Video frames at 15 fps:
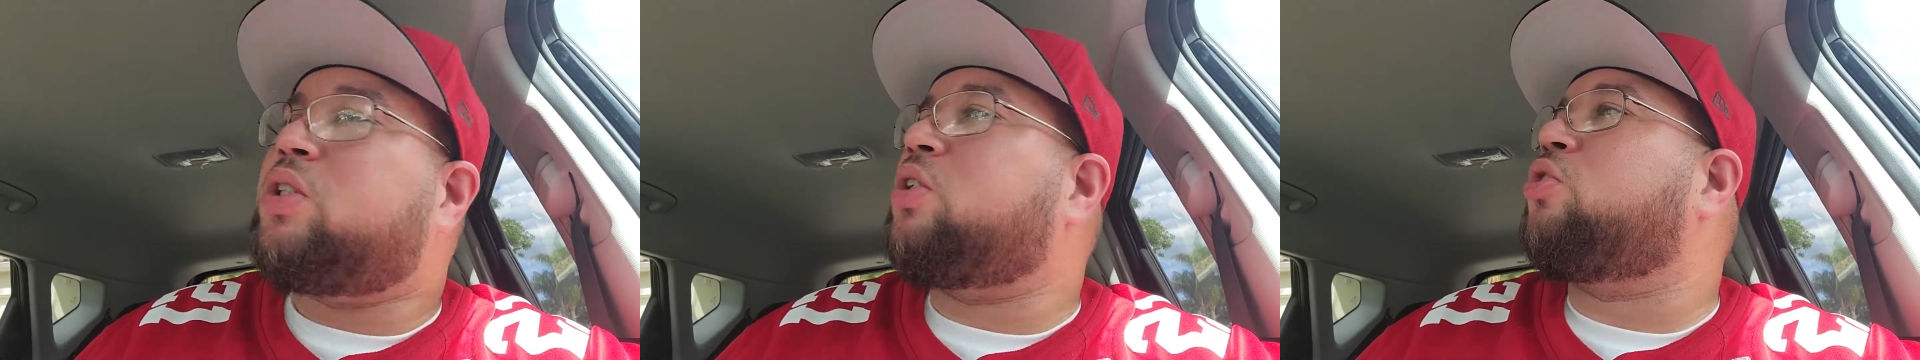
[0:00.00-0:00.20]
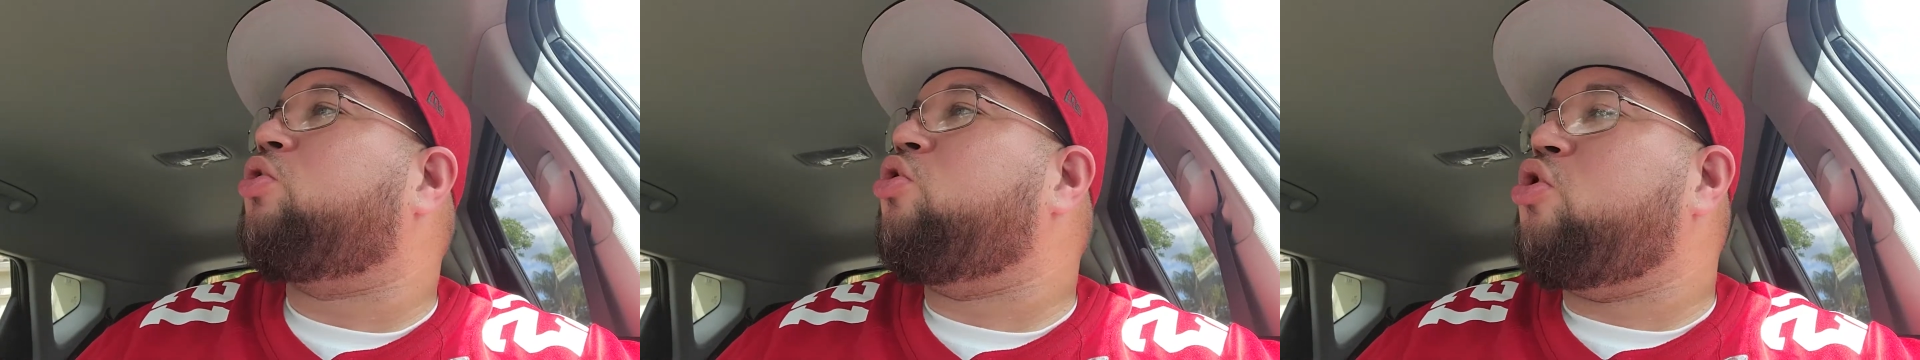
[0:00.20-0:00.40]

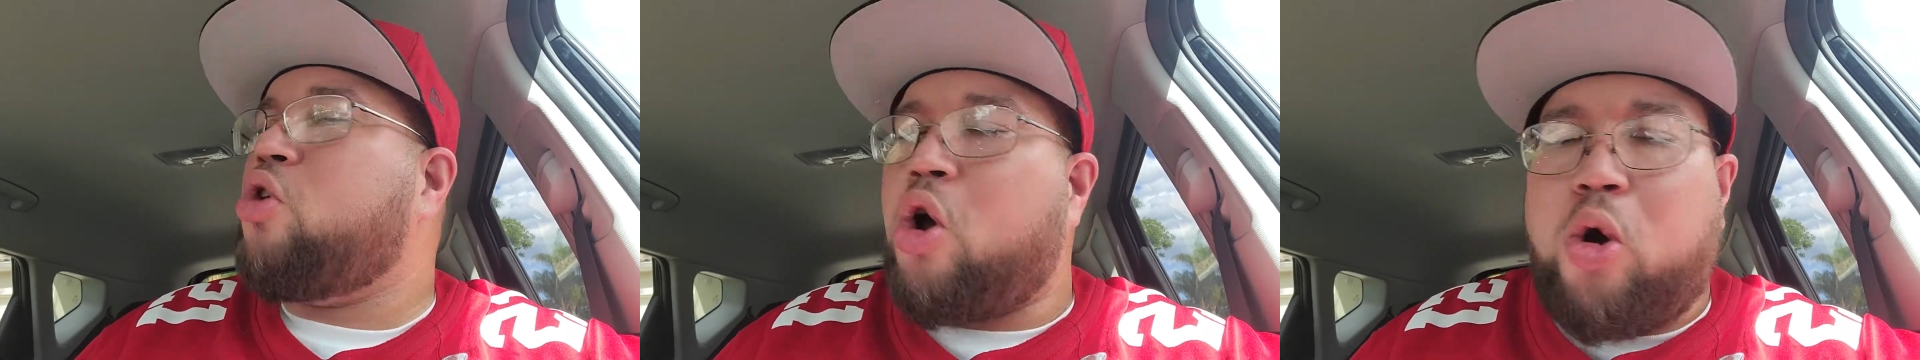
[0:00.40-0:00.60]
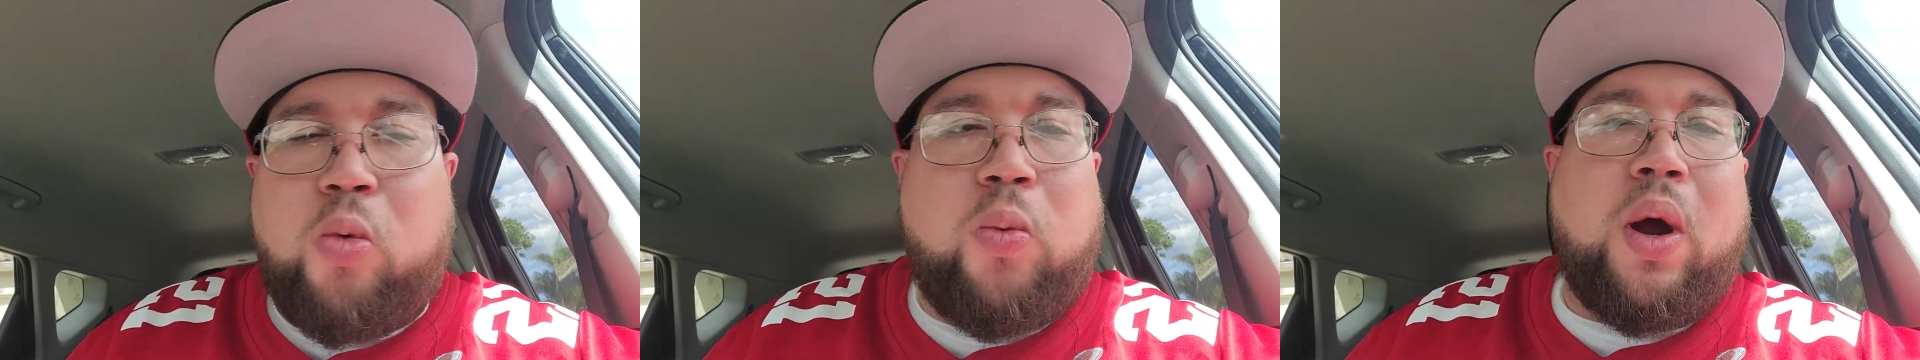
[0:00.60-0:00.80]
just
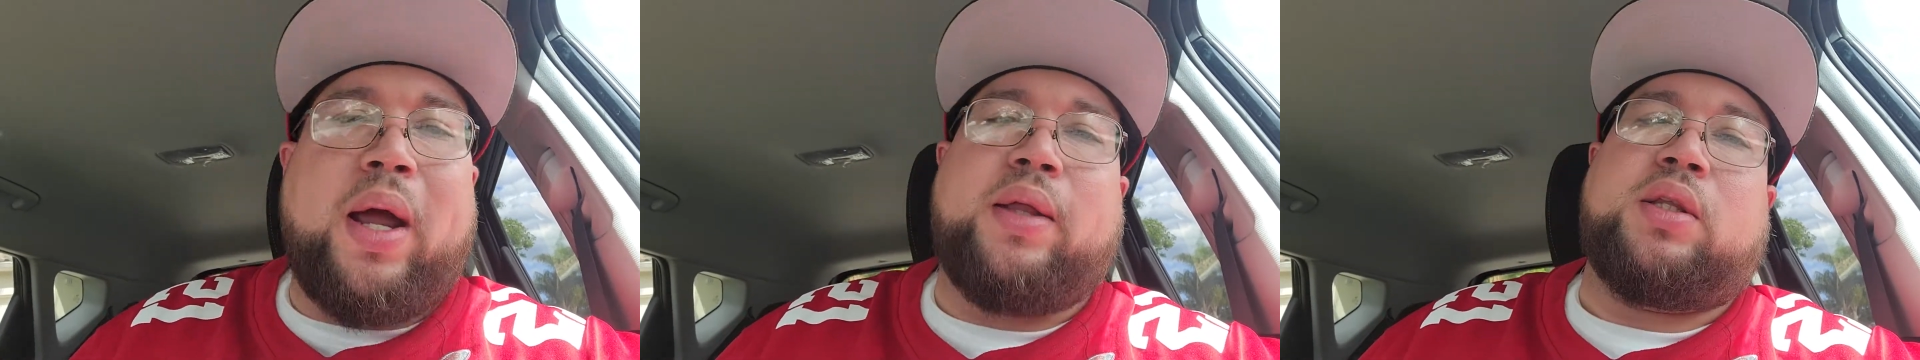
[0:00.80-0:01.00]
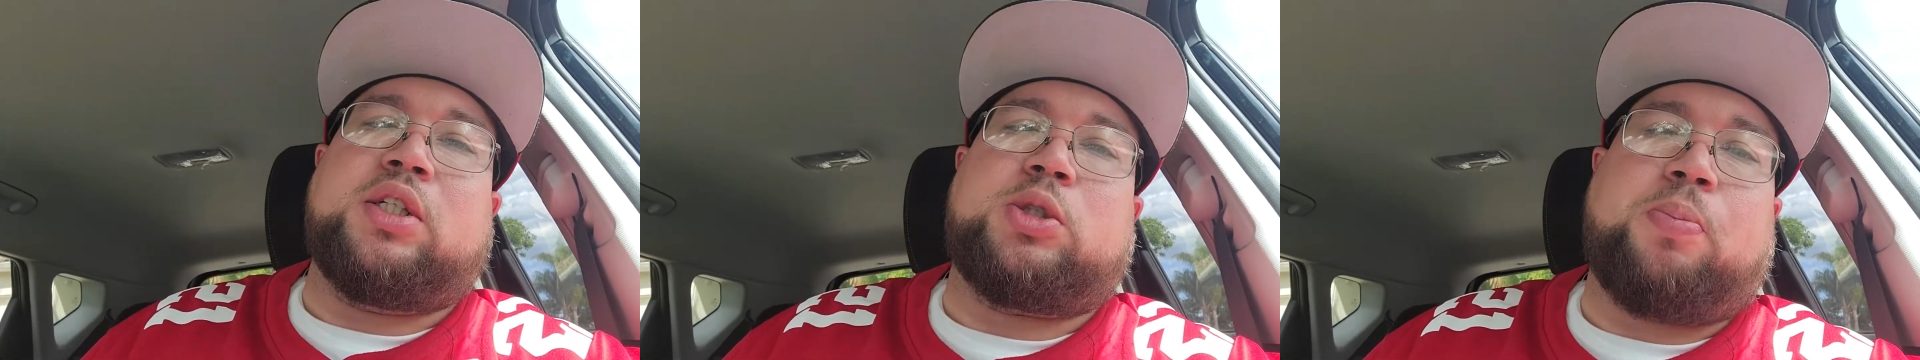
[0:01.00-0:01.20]
no
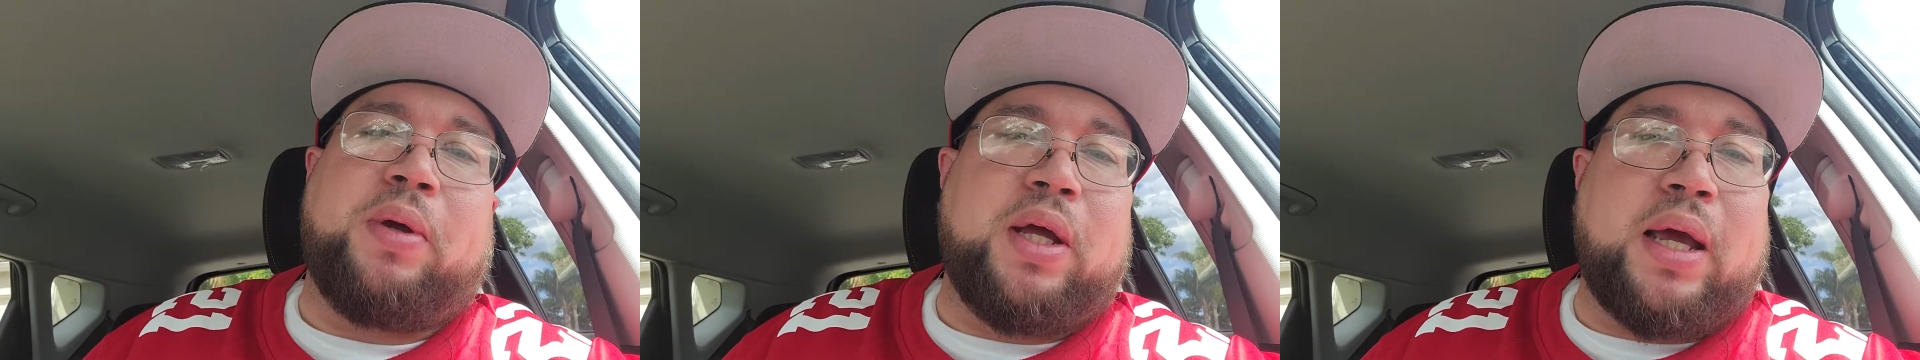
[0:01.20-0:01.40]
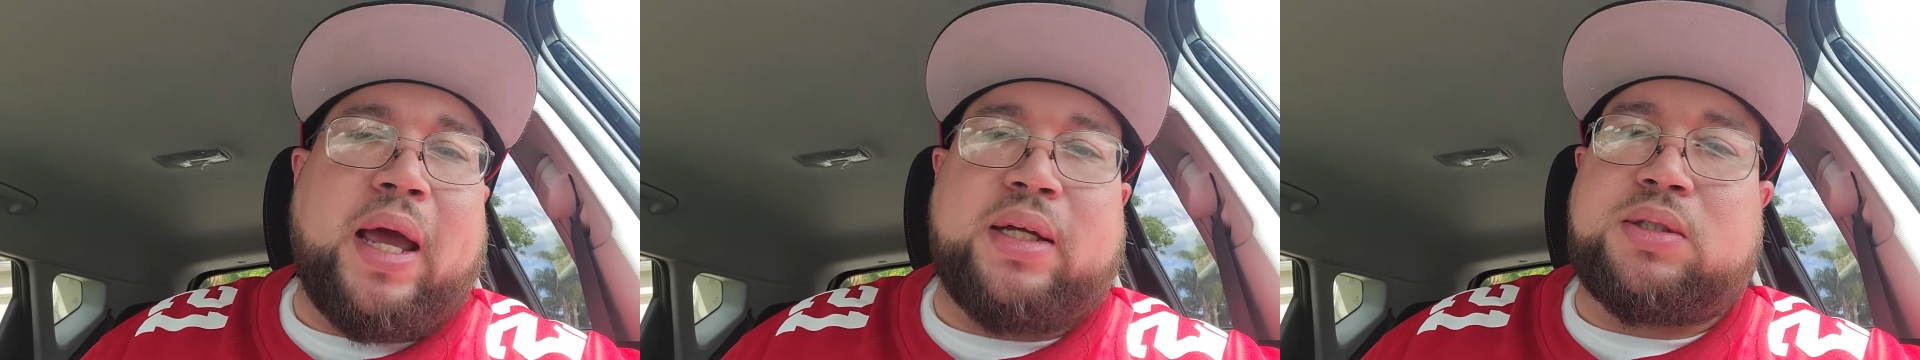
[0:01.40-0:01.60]
way this
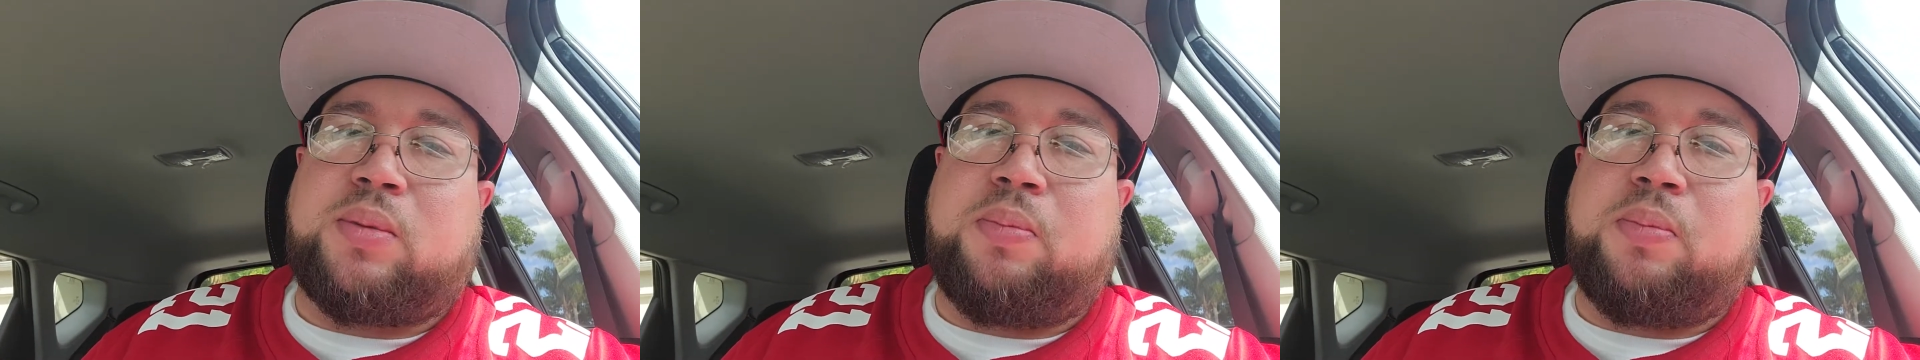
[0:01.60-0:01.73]
pick has